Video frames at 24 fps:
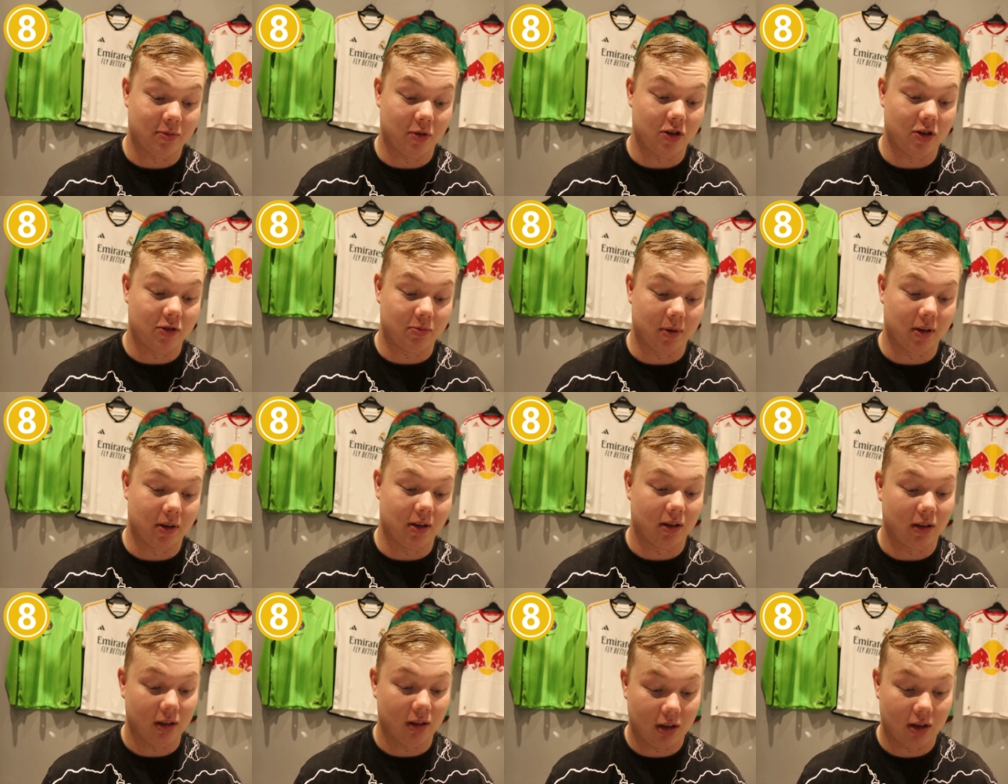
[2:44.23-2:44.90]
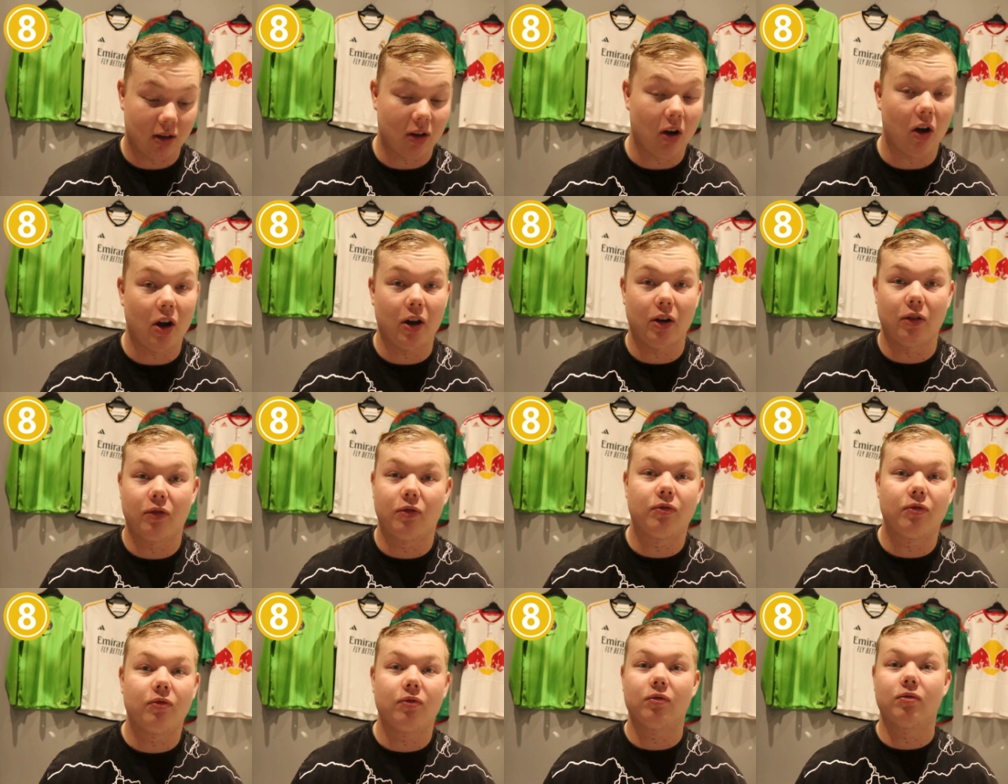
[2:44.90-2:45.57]
spot has been kind
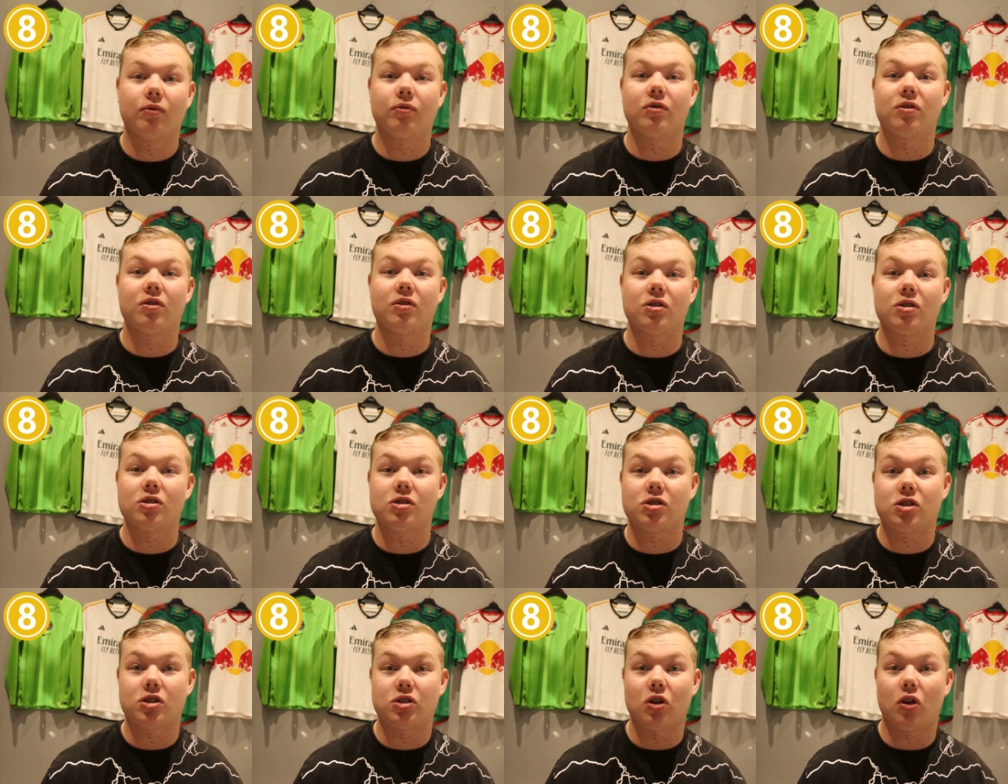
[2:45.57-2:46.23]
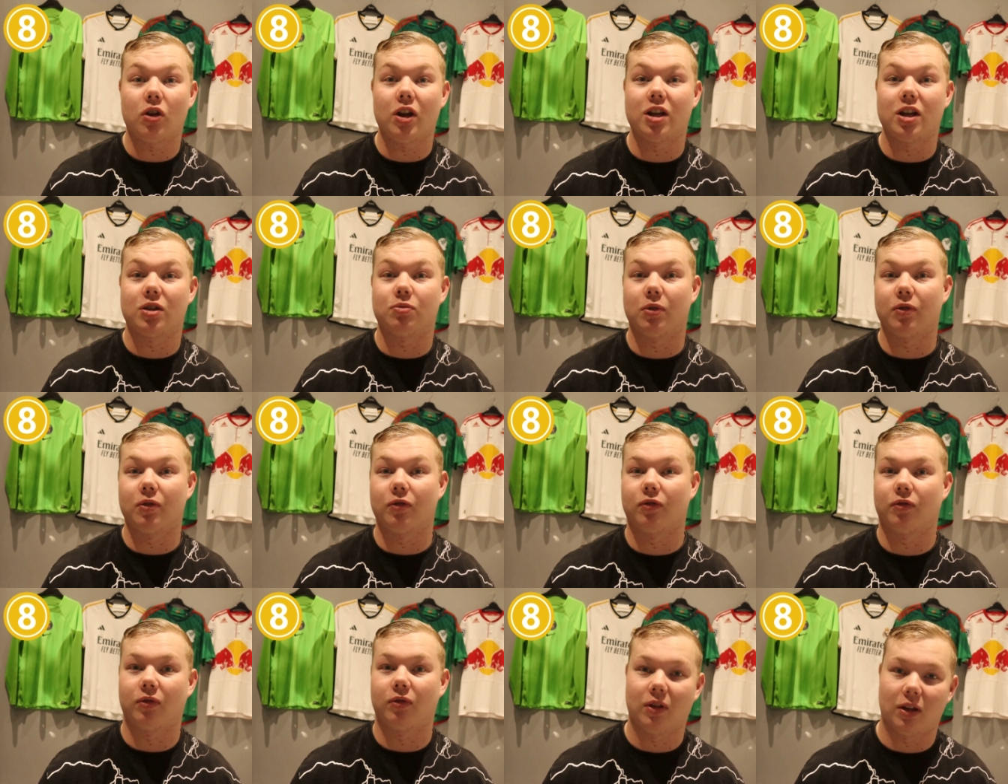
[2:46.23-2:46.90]
of solid
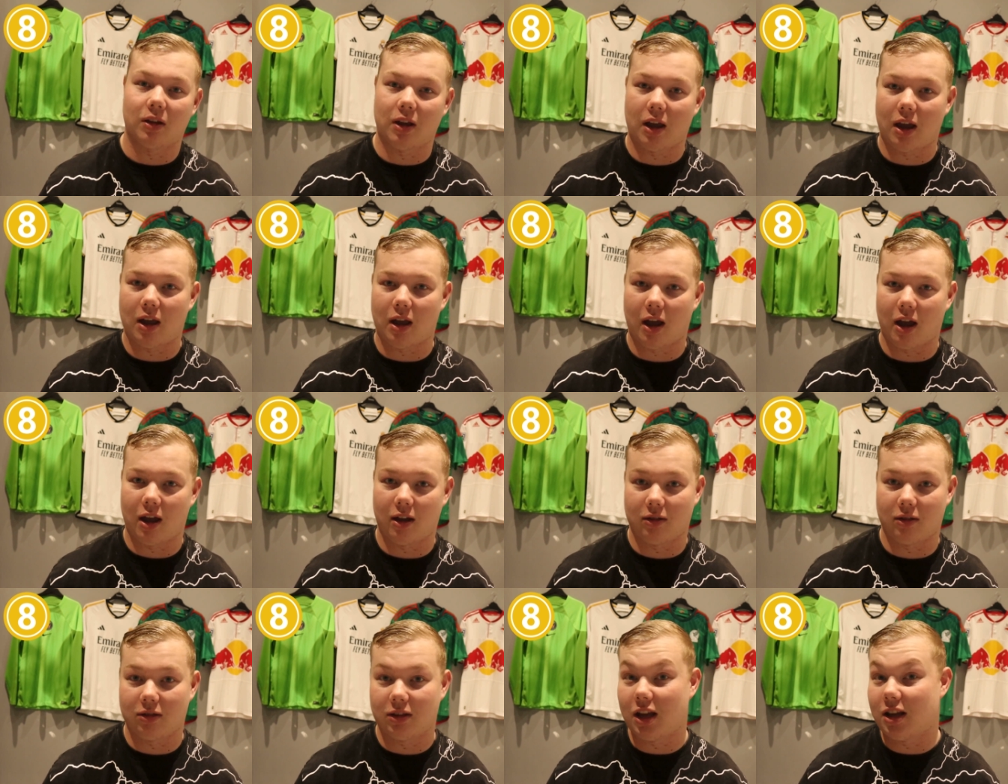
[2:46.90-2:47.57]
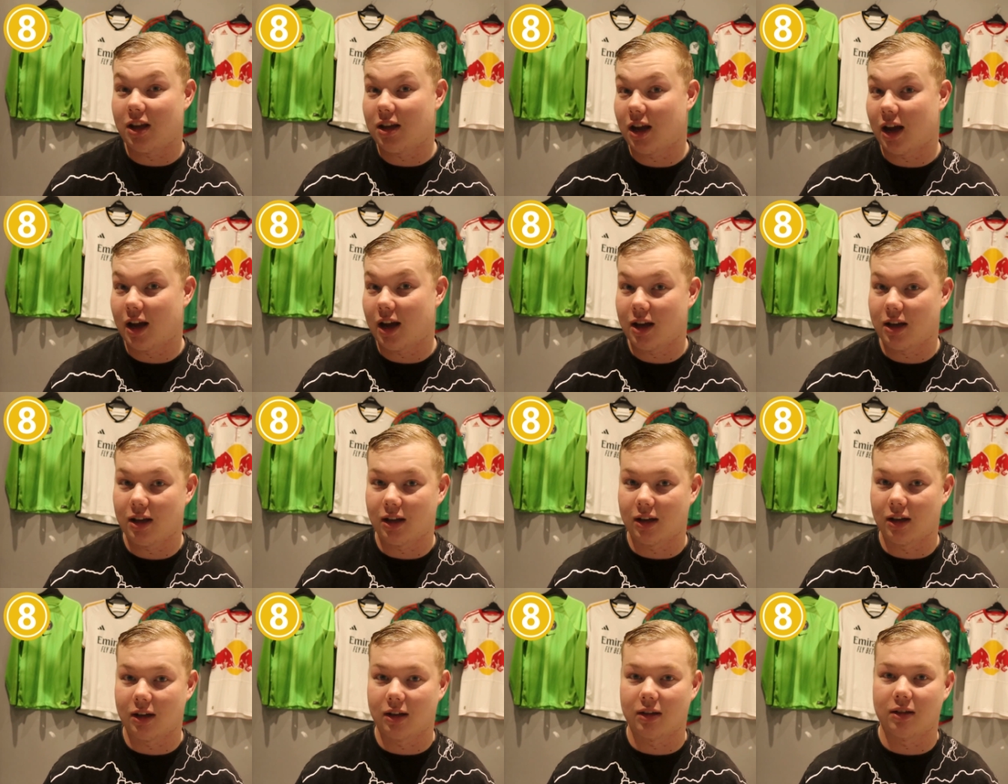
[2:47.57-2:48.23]
with uh, Digne
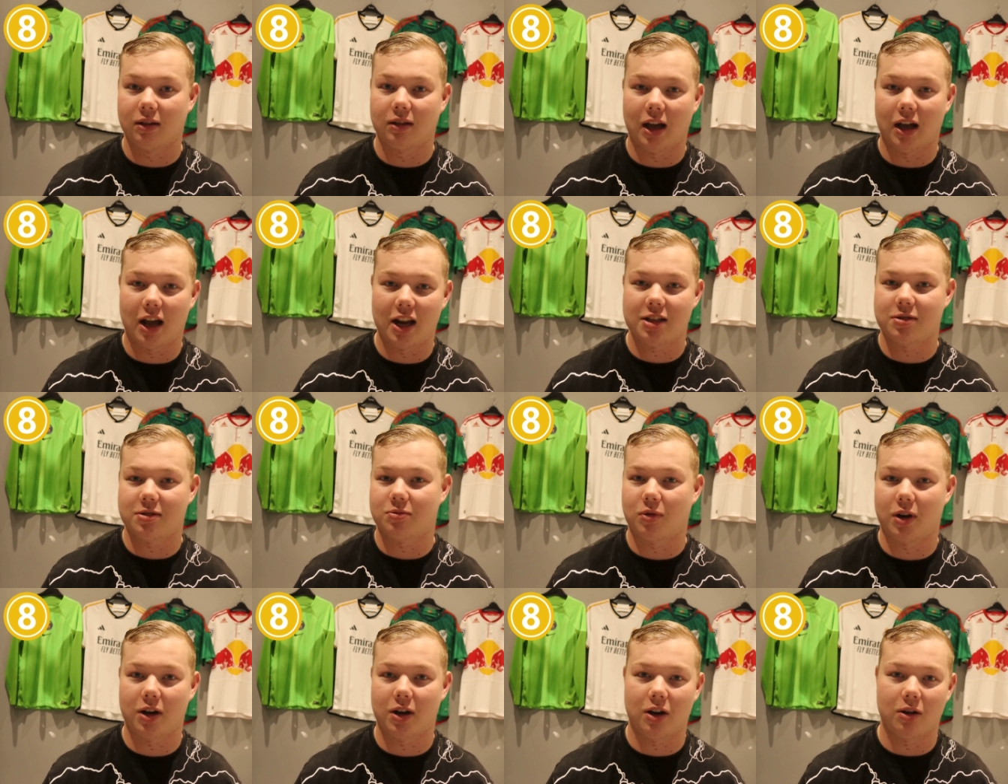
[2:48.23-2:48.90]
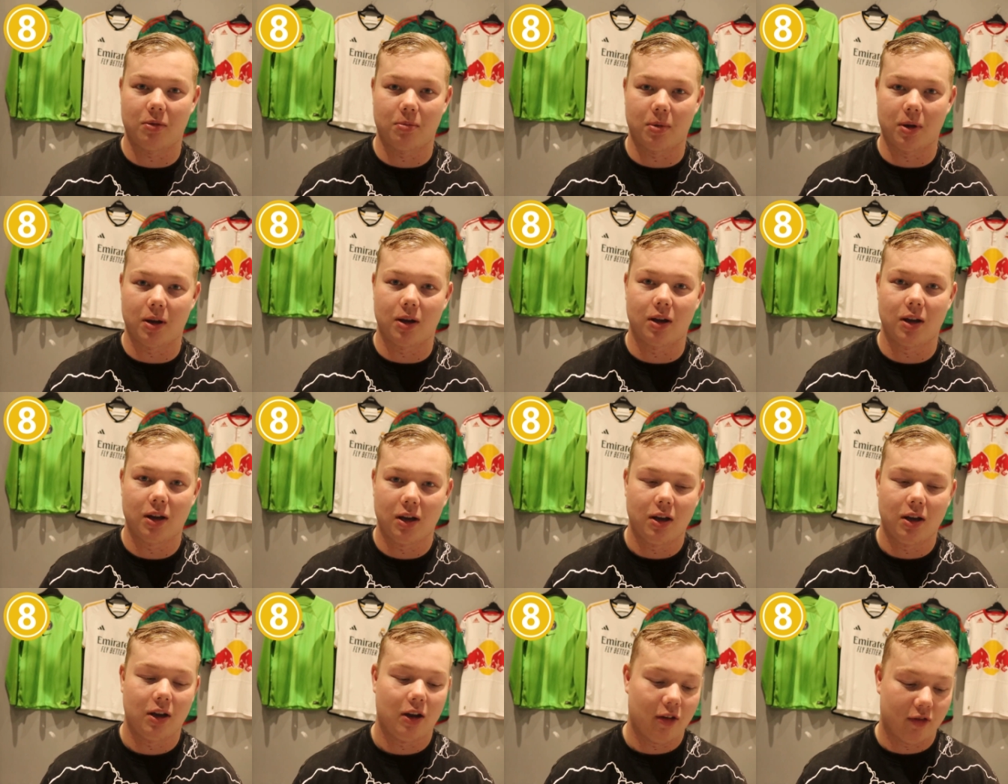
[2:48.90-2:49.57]
and Alex Moreno, but
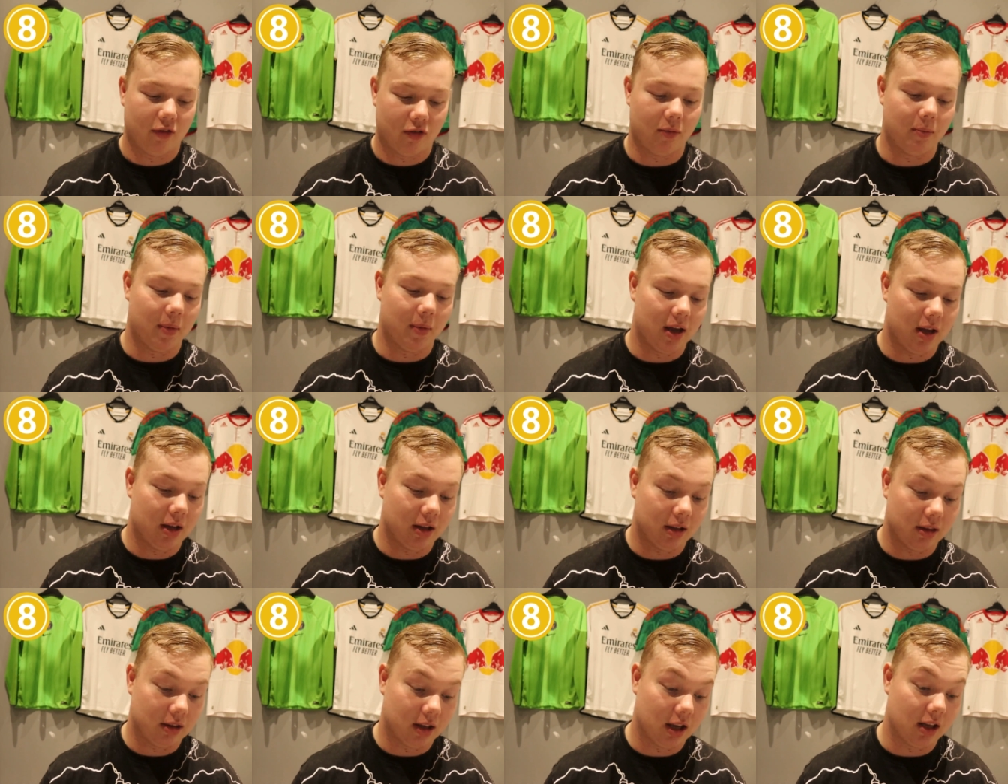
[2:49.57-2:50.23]
for me,